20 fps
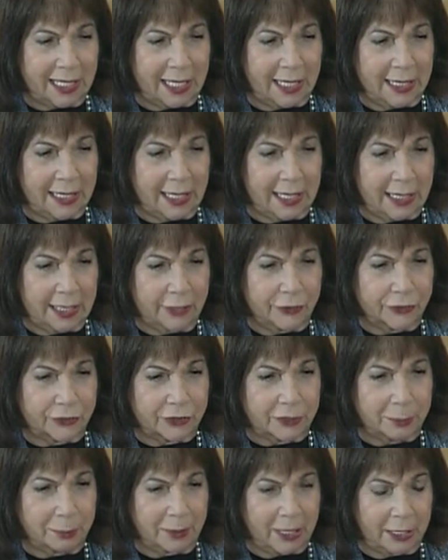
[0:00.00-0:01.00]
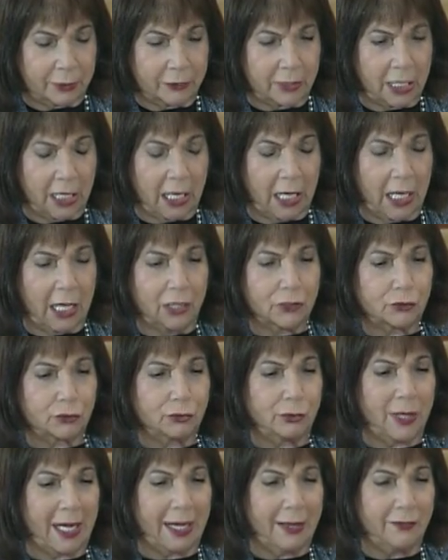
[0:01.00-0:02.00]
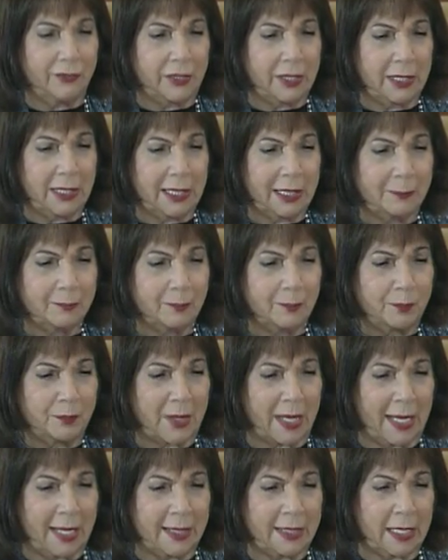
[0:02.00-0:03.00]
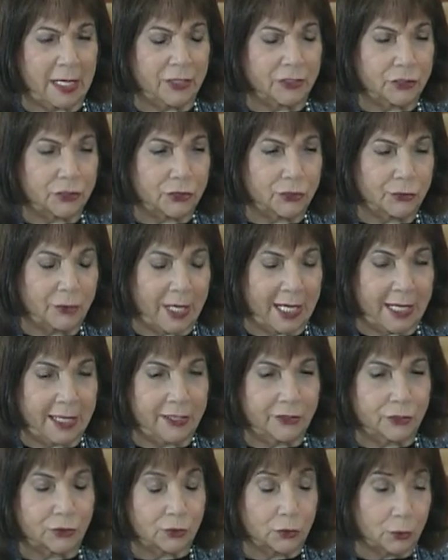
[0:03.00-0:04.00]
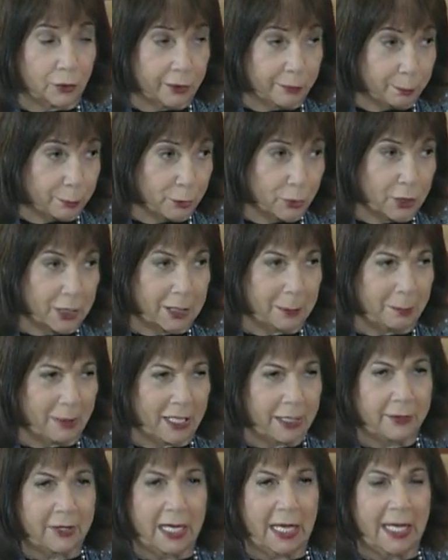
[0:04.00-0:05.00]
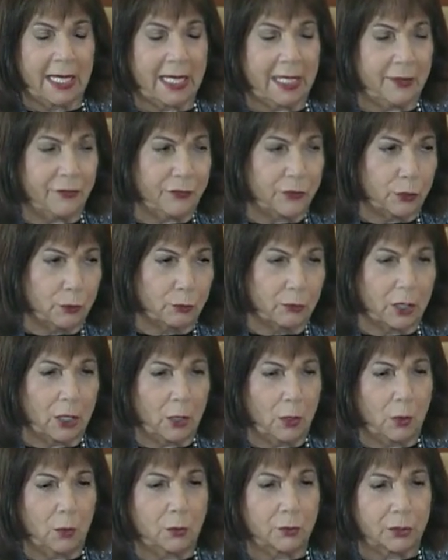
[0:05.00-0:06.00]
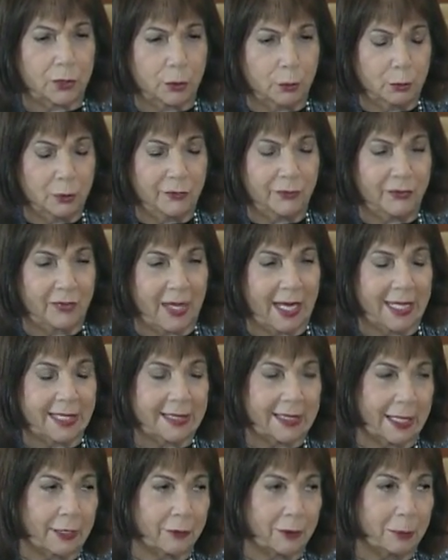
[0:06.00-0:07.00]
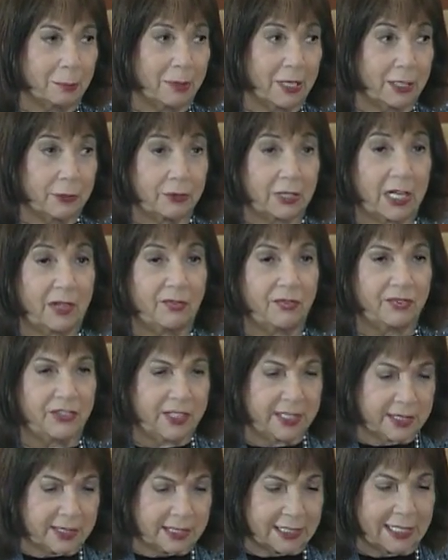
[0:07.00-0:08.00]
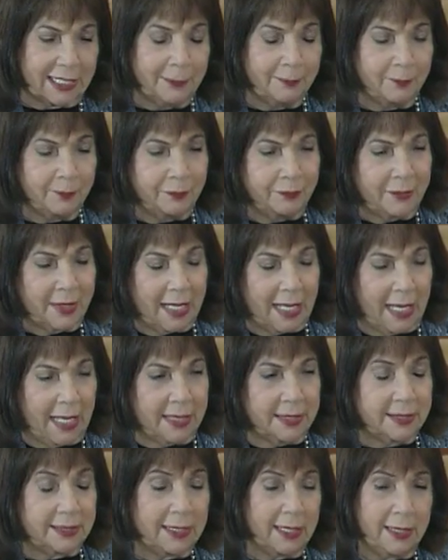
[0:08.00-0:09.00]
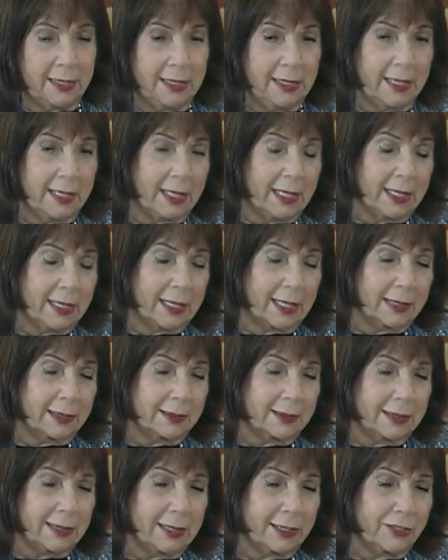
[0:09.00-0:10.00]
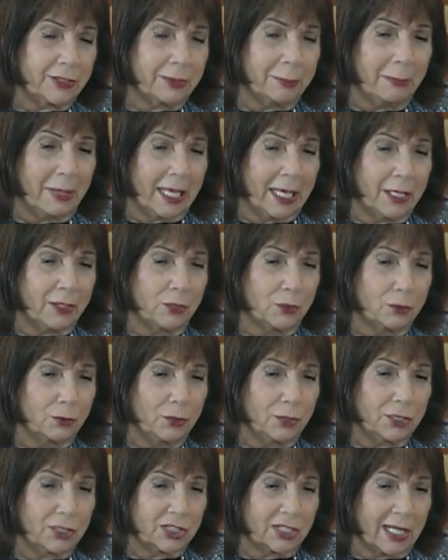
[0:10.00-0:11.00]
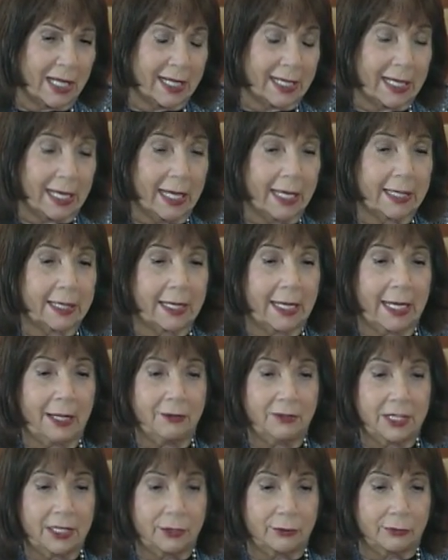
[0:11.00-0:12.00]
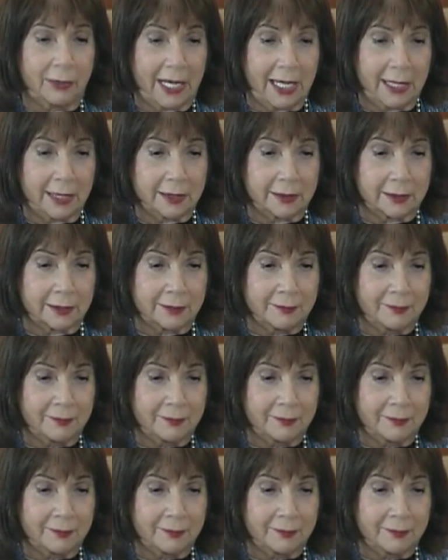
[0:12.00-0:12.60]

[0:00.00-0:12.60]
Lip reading: and hears about travel and a strange sort of book about if you go, you will find out about this. And suddenly he sees a man who looks like Cary Grant.